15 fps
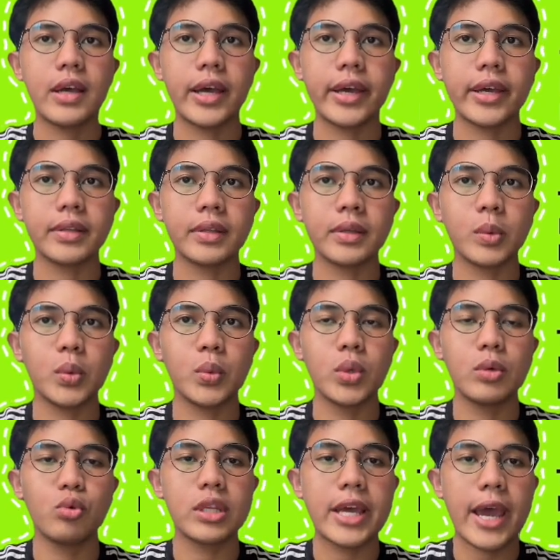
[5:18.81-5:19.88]
and
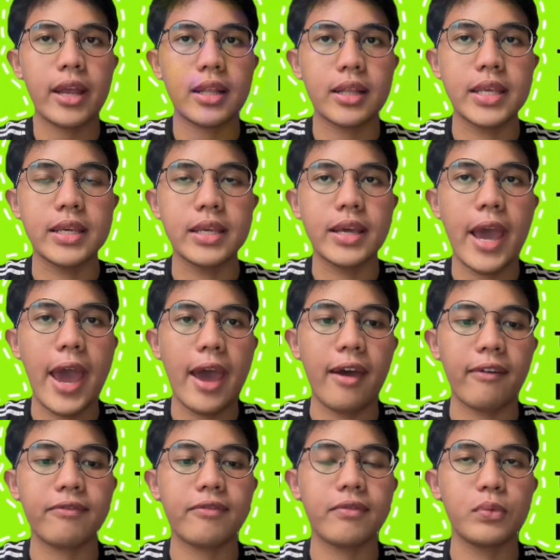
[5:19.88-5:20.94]
we would get the
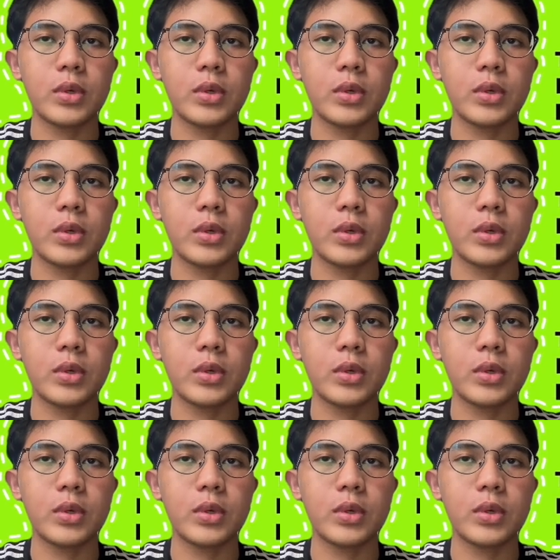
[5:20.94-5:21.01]
F,